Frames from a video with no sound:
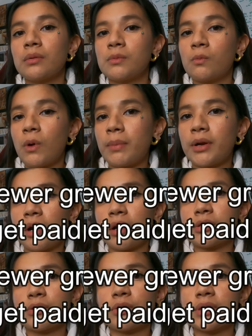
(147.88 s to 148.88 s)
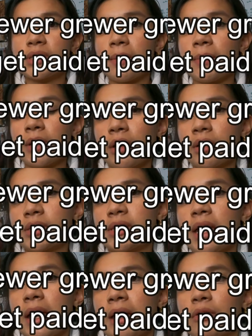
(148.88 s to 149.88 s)
webinars or seminars
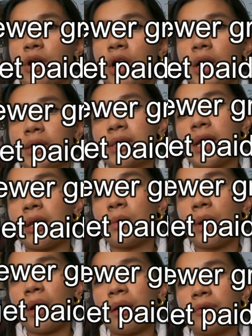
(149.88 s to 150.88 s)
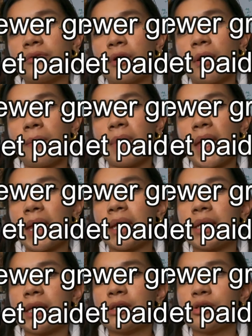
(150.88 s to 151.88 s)
that cost anywhere from
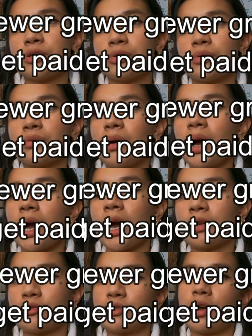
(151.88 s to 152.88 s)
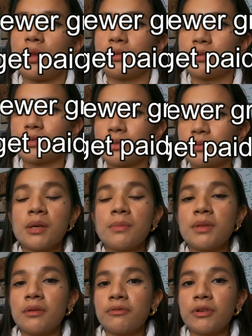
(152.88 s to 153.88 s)
$80 to $100.
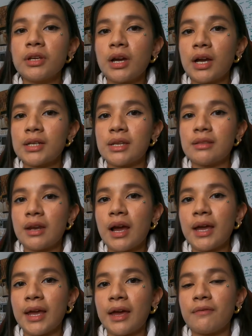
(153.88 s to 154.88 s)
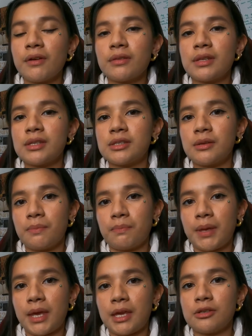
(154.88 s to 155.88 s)
Some of the free content that I have on this
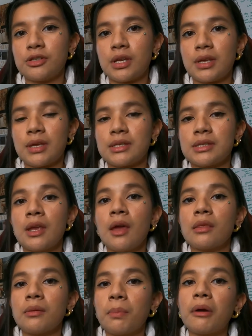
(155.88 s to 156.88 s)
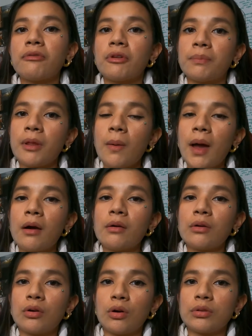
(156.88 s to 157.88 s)
page is the perfect
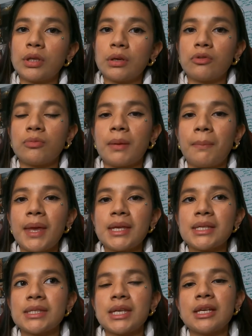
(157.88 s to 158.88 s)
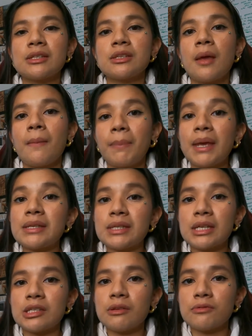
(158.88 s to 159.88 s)
blowout, golden grooming basics,
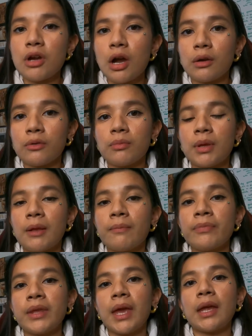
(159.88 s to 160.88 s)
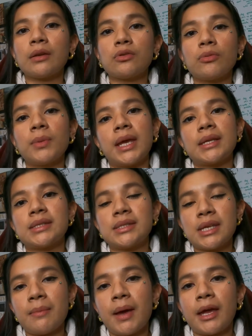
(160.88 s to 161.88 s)
basics of dog grooming, and grooming a
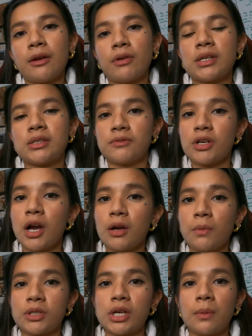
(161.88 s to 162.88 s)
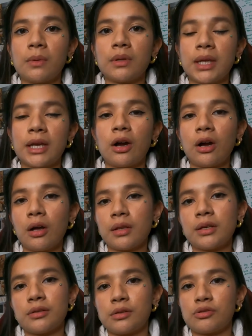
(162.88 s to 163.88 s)
semi-aggressive dog, which I will link all
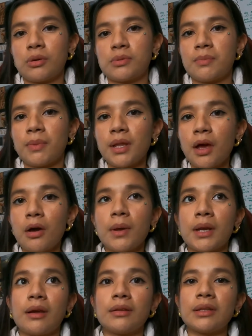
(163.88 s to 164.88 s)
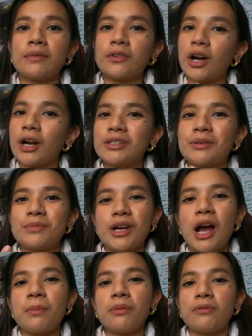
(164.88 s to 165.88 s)
in the description below, and I'll leave cards up
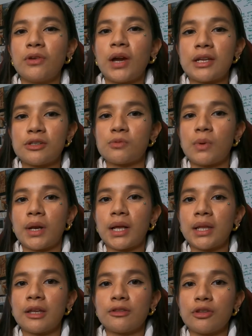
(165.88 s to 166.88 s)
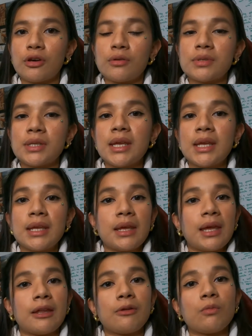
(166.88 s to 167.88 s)
top if you guys just want to click those
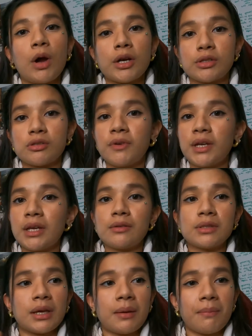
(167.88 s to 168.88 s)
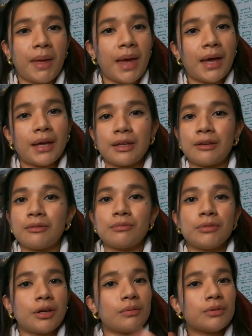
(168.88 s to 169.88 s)
and watch those videos and come back and
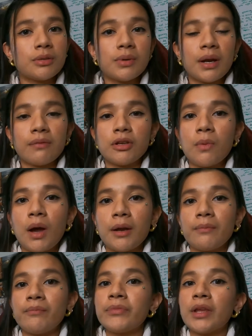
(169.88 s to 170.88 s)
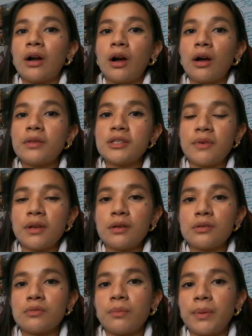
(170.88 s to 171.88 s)
do whatever you want. All these
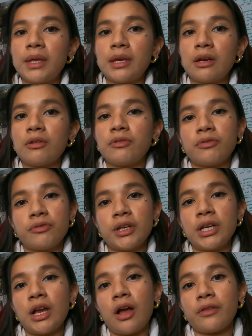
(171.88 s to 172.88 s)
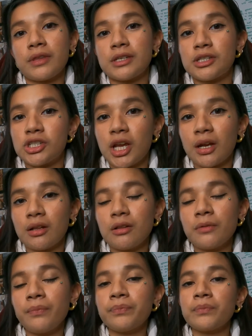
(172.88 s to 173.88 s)
videos will be here for free on this channel.